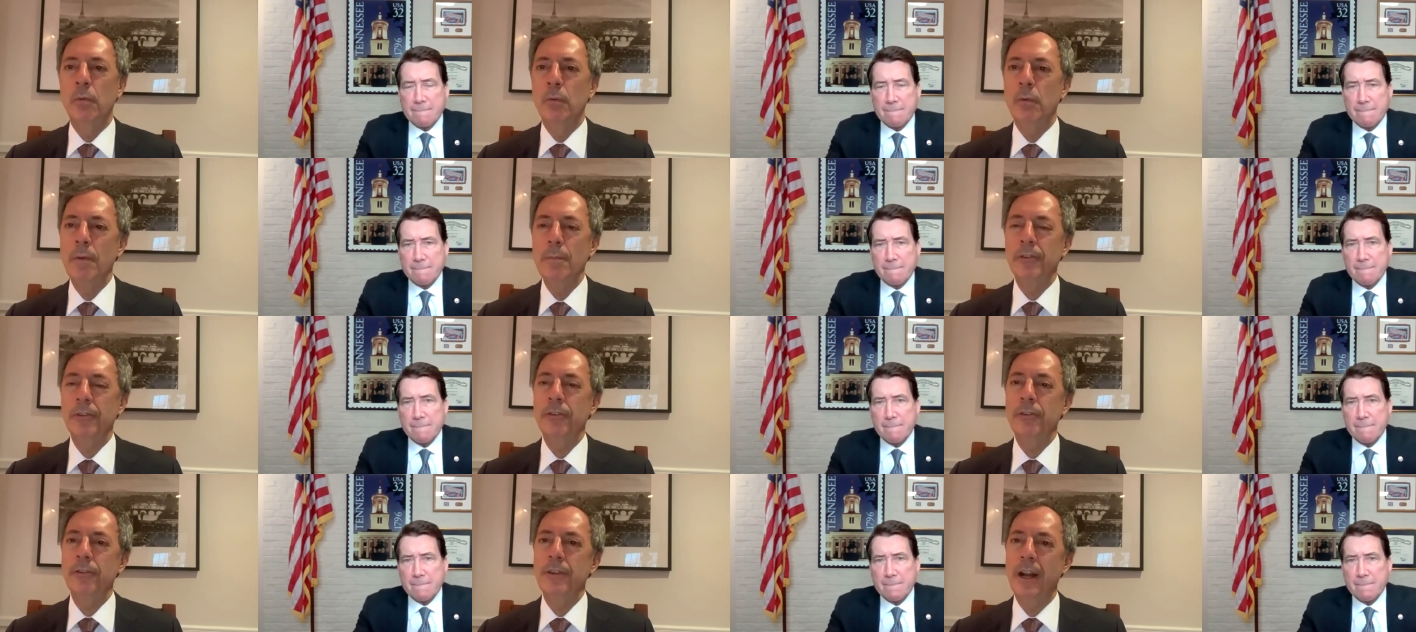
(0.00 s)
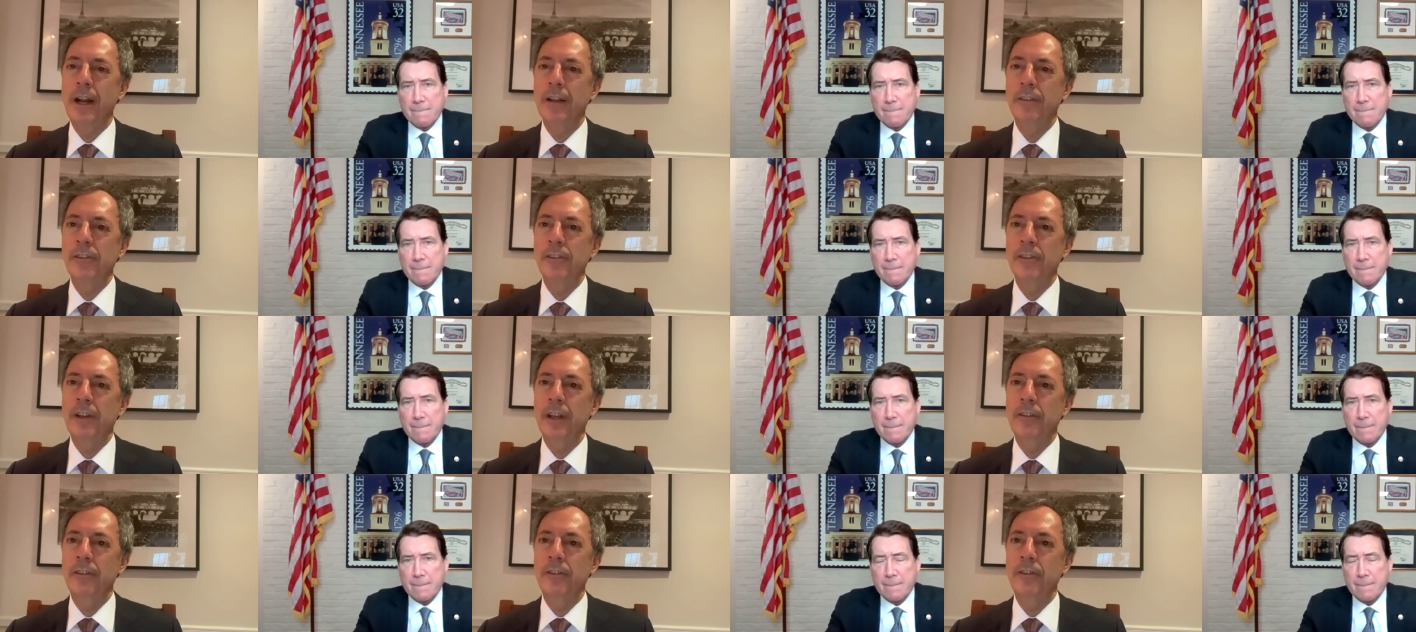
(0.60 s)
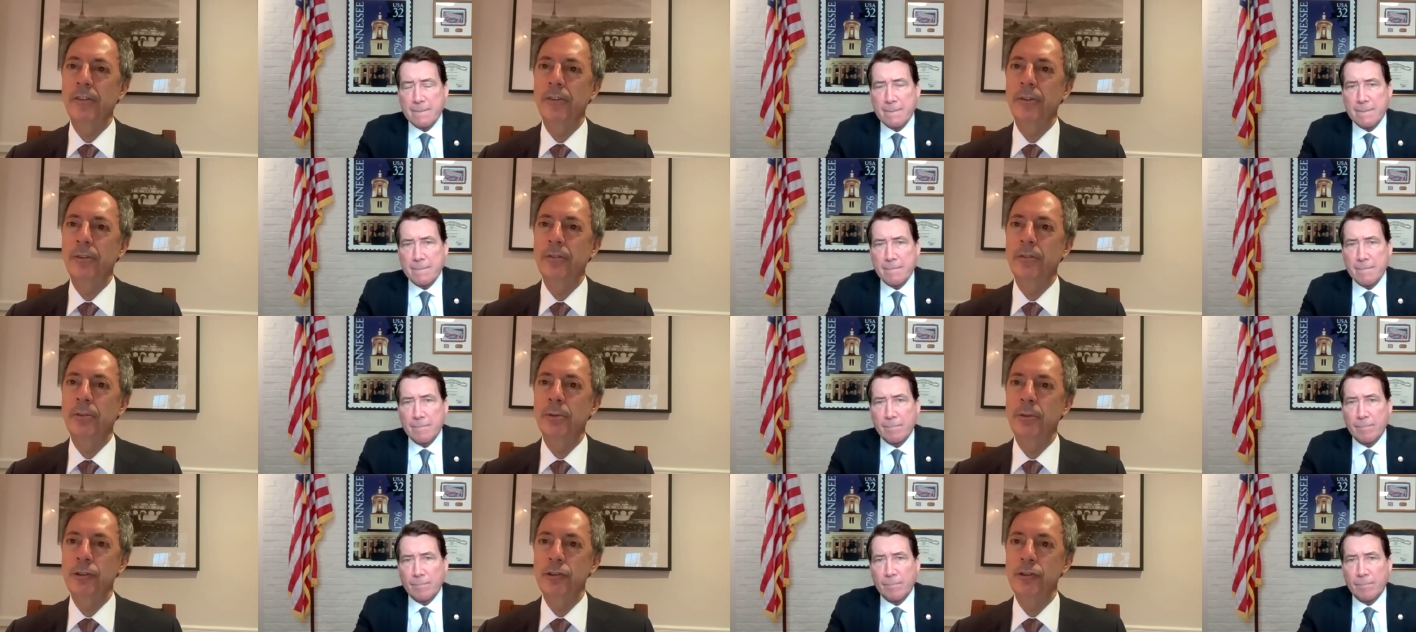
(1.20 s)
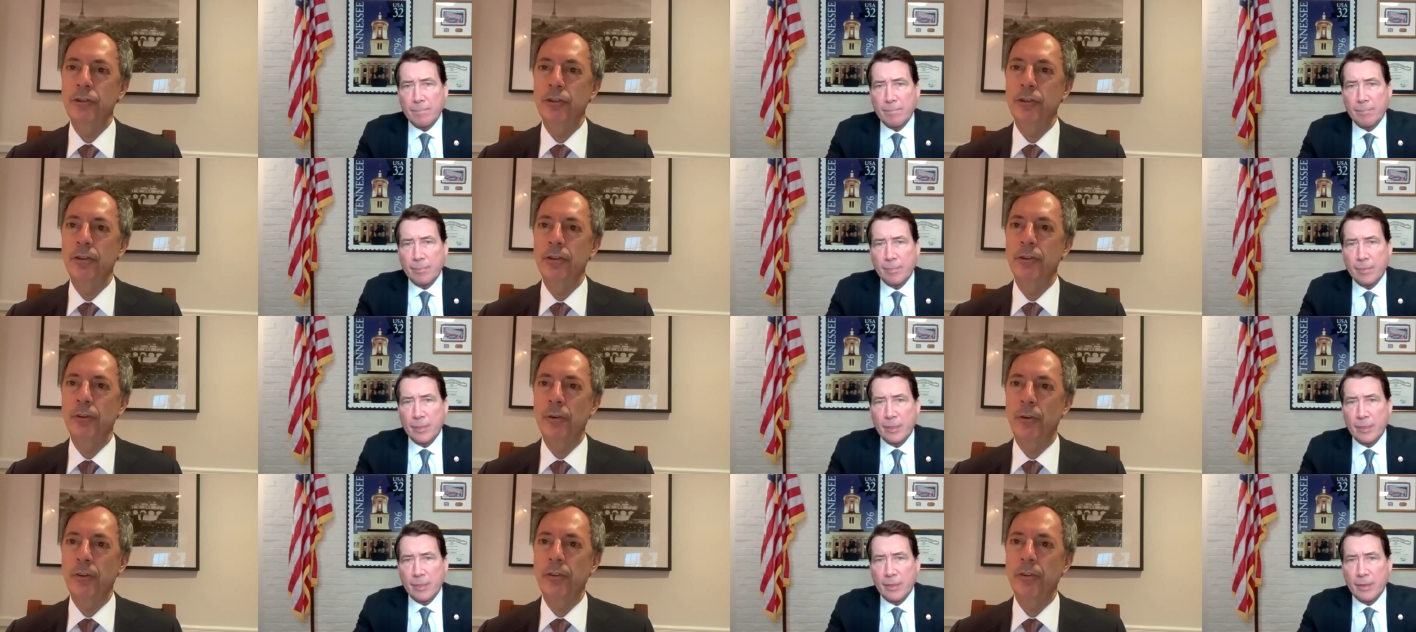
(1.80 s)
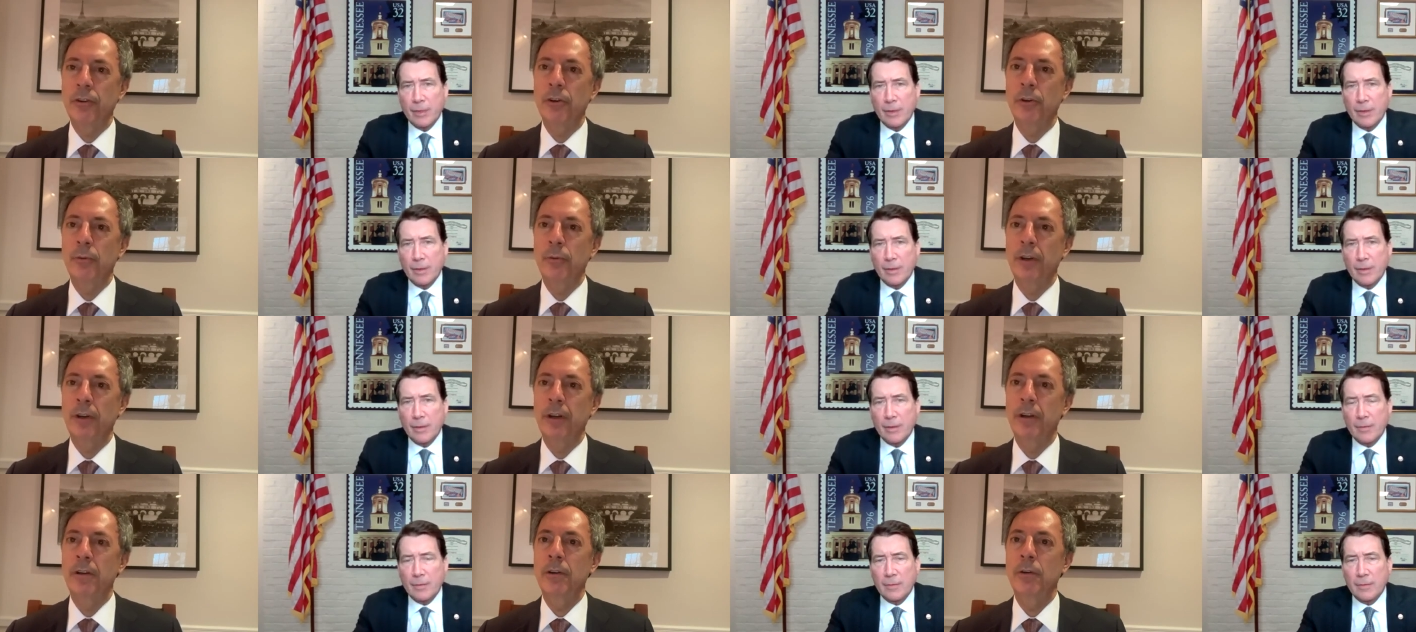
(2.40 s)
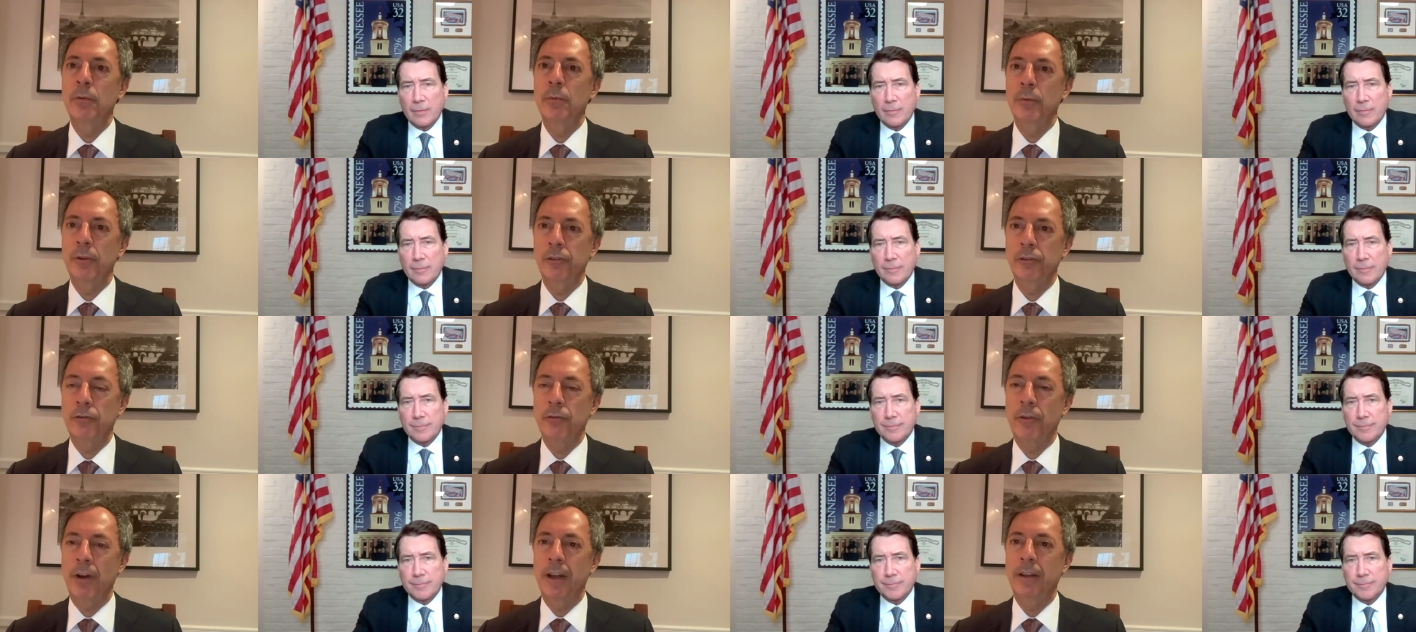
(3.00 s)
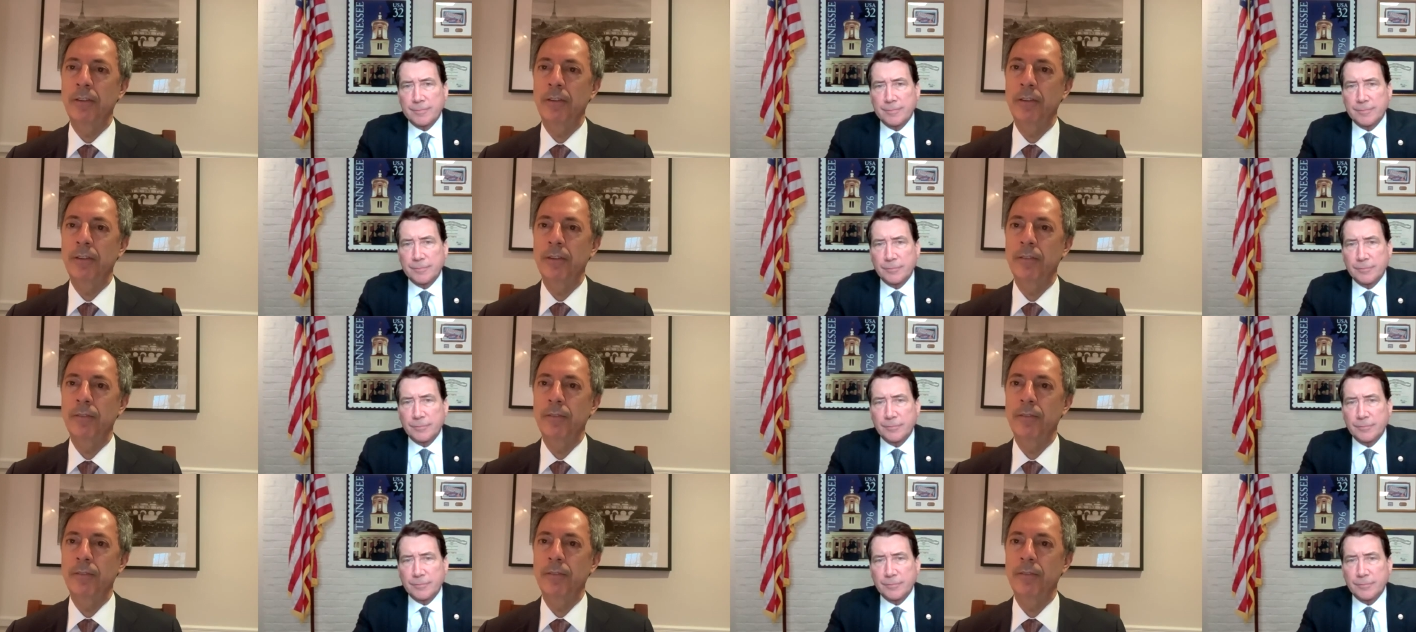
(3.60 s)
Speaker 1: What must the United States do to ensure North Korea restraint?